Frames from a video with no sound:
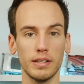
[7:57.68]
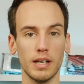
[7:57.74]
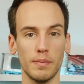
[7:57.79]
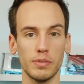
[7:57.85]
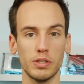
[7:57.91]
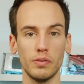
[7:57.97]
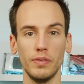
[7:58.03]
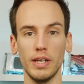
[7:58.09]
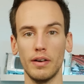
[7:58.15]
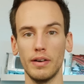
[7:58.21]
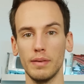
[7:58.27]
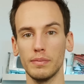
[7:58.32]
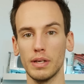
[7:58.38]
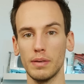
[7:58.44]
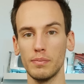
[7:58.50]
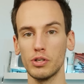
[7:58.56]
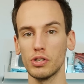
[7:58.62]
it comes to VRM
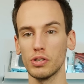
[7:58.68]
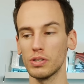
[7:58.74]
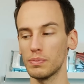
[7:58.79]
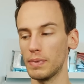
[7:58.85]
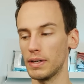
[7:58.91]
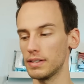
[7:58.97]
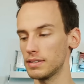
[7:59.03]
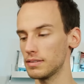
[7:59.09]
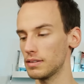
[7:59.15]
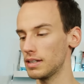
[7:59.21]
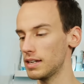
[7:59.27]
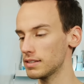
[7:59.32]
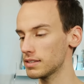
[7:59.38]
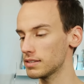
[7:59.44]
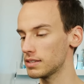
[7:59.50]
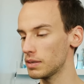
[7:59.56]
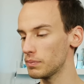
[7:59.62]
temperatures, but
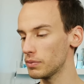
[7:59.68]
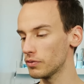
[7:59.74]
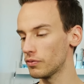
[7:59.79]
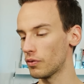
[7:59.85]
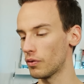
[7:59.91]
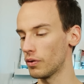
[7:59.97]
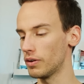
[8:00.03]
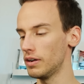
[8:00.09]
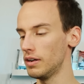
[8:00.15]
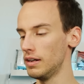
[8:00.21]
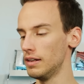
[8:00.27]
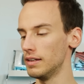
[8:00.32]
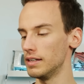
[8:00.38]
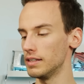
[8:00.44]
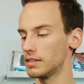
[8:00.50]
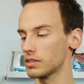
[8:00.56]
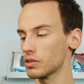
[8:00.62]
as I said before,
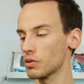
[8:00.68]
it's